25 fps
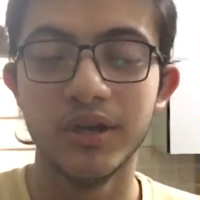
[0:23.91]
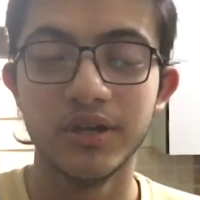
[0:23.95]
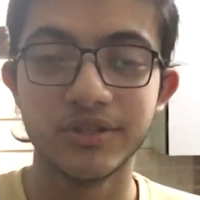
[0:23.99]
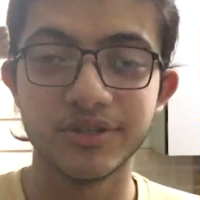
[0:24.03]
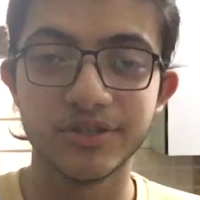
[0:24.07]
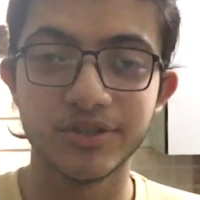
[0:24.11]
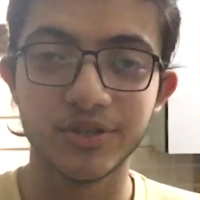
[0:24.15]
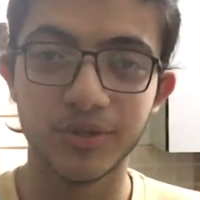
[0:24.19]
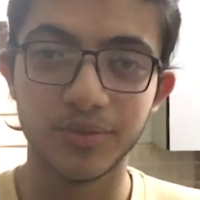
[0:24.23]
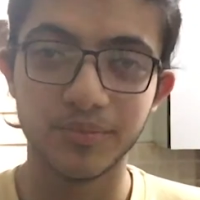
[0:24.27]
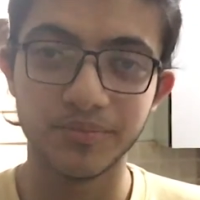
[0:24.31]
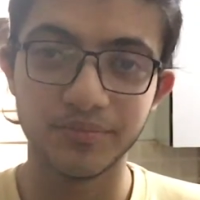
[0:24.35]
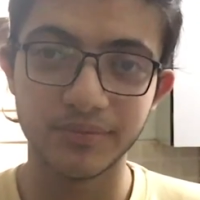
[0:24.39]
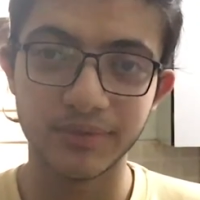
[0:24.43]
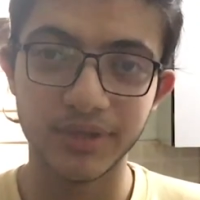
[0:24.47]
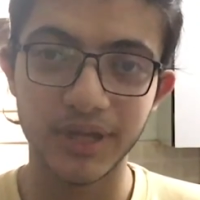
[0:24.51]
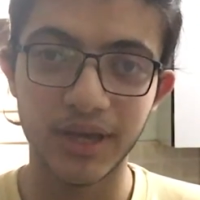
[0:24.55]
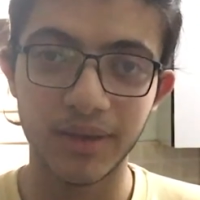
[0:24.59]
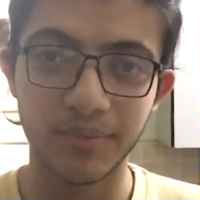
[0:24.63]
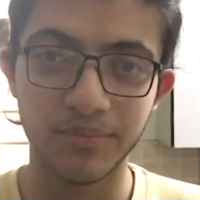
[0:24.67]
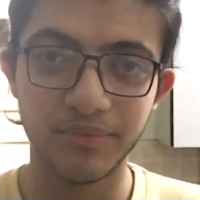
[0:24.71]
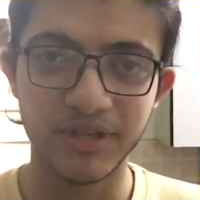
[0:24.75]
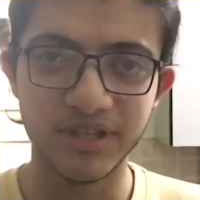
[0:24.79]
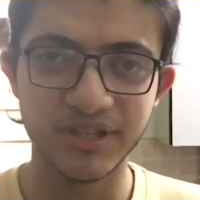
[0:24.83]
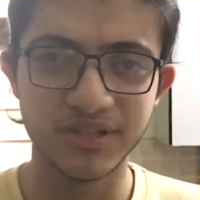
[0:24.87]
So
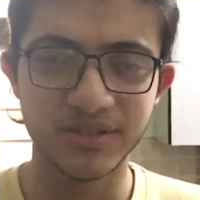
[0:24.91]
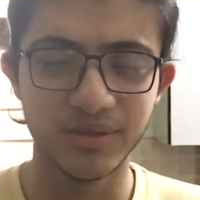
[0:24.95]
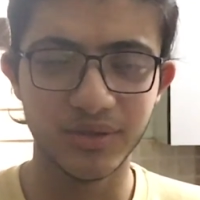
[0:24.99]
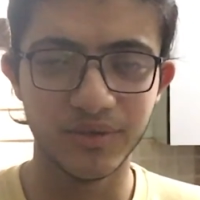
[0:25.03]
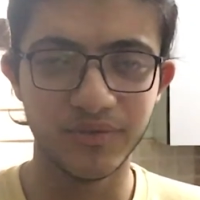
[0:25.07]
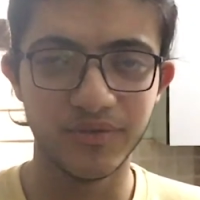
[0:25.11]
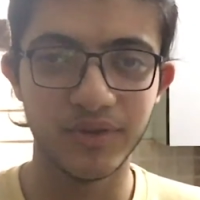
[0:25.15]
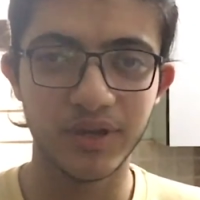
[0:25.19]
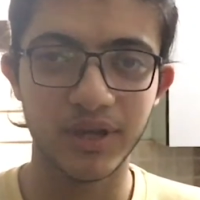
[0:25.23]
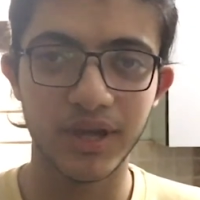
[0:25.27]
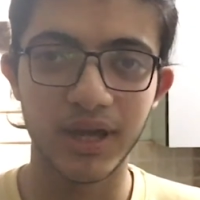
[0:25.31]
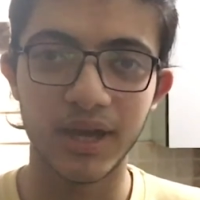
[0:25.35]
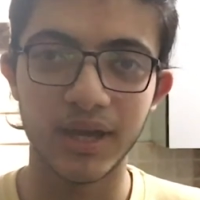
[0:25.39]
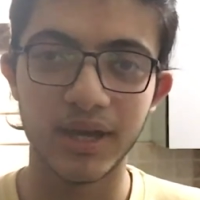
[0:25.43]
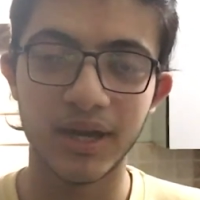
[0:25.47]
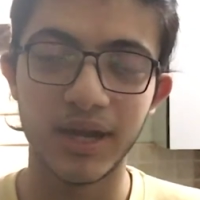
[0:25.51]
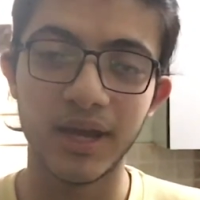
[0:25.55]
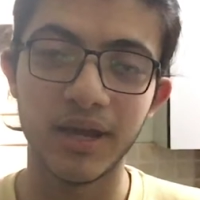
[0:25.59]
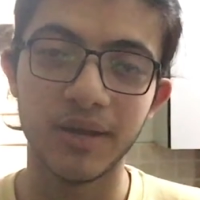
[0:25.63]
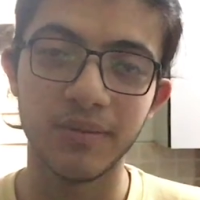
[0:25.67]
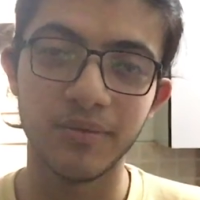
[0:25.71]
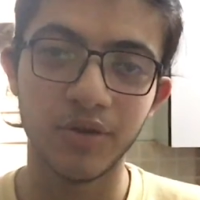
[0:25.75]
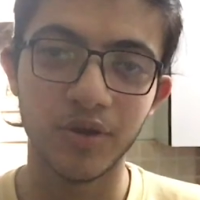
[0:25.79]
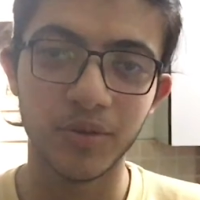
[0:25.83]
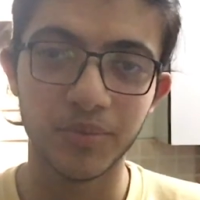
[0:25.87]
yeah, please do if you can,
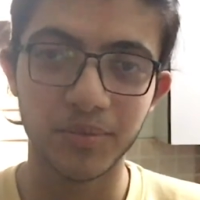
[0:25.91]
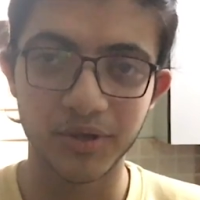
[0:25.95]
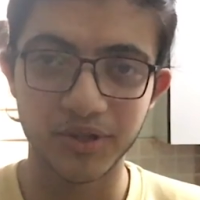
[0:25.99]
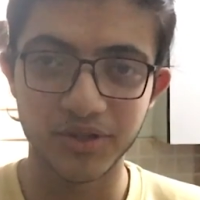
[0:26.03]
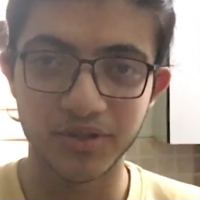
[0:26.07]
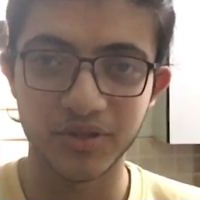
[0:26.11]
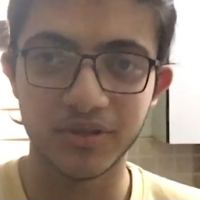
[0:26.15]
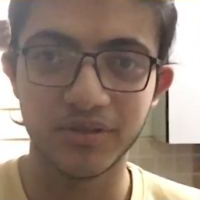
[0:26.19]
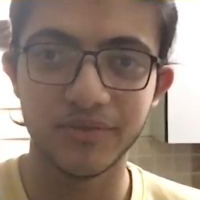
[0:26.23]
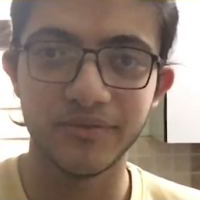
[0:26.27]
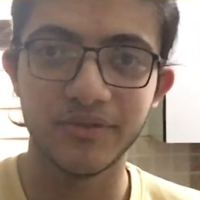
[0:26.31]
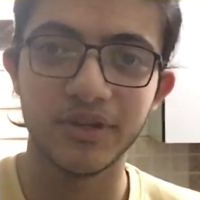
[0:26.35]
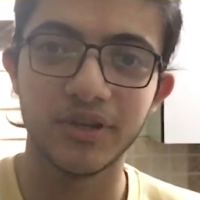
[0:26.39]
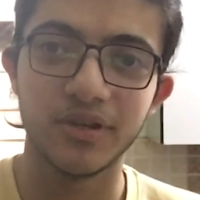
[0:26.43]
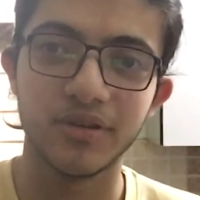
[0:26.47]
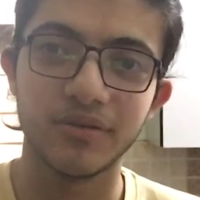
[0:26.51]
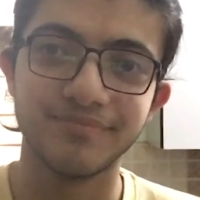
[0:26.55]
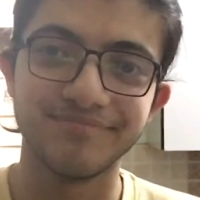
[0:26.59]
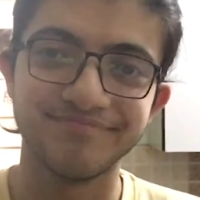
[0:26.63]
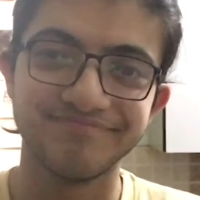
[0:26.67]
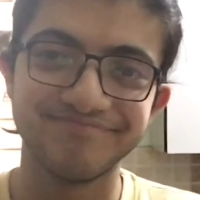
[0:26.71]
and hope you enjoy the video.